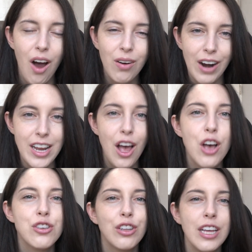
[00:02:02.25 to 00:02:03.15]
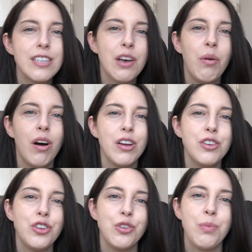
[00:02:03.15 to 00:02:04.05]
All right, so let's go on
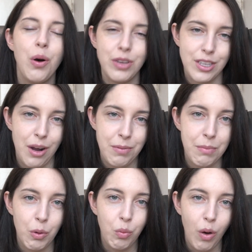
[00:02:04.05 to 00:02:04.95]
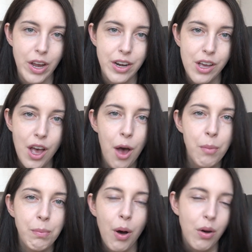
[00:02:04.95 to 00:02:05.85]
to Pokestop number one.
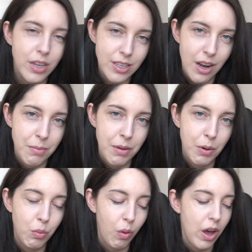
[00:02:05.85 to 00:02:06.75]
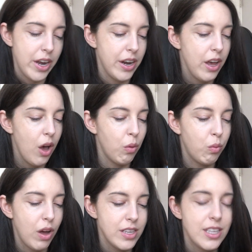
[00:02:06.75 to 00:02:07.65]
Pokestop number one
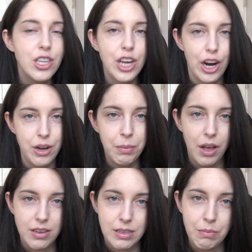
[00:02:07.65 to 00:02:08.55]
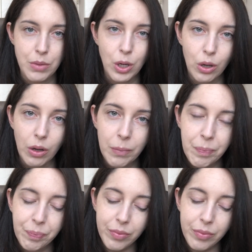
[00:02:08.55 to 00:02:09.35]
was the Cherry Blossom mural.